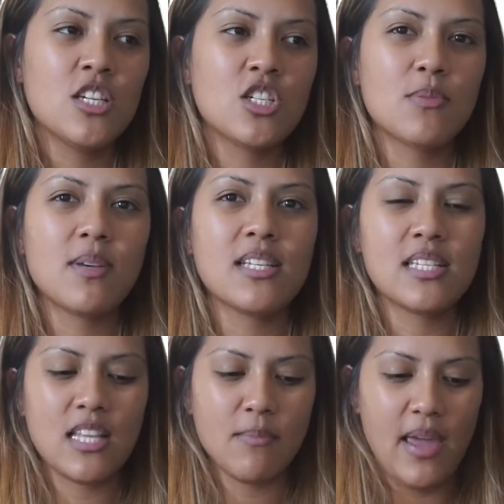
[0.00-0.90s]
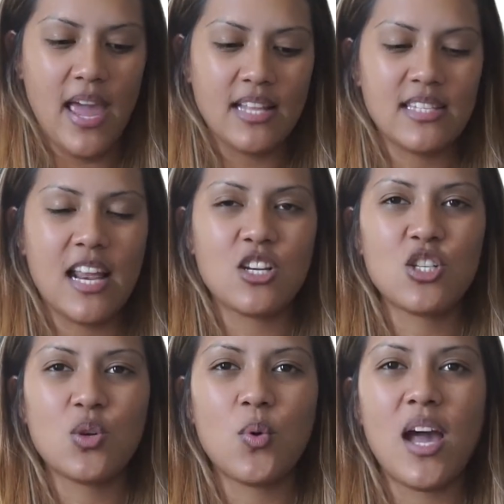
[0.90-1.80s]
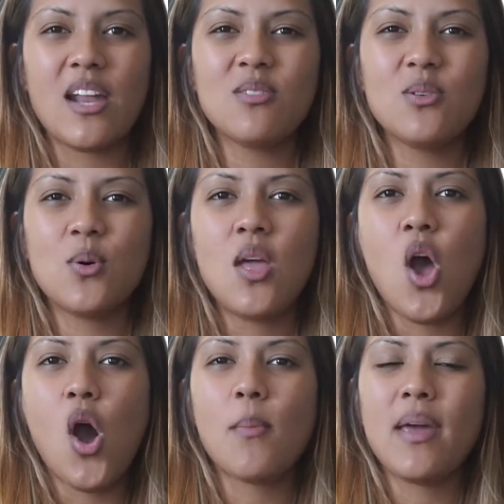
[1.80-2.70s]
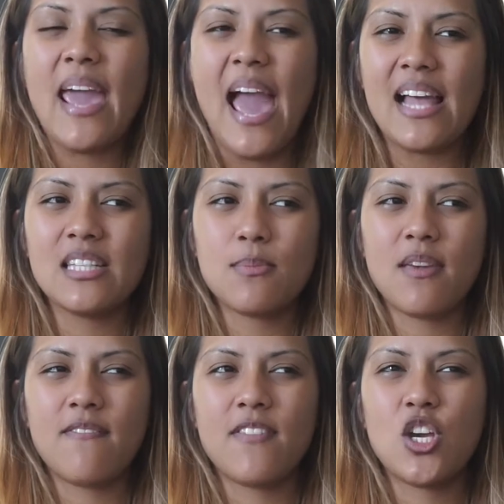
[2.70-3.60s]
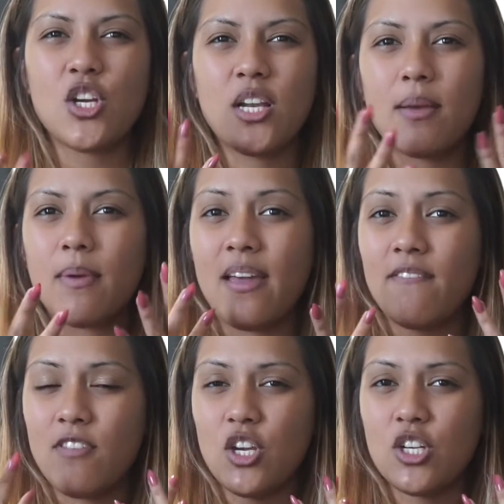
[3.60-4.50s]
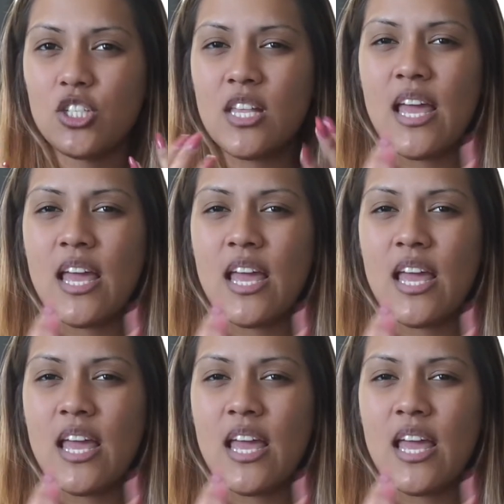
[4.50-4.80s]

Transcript: just because it's like my hands and I just don't want, I don't know, on my hands and my fingers, like my fingers,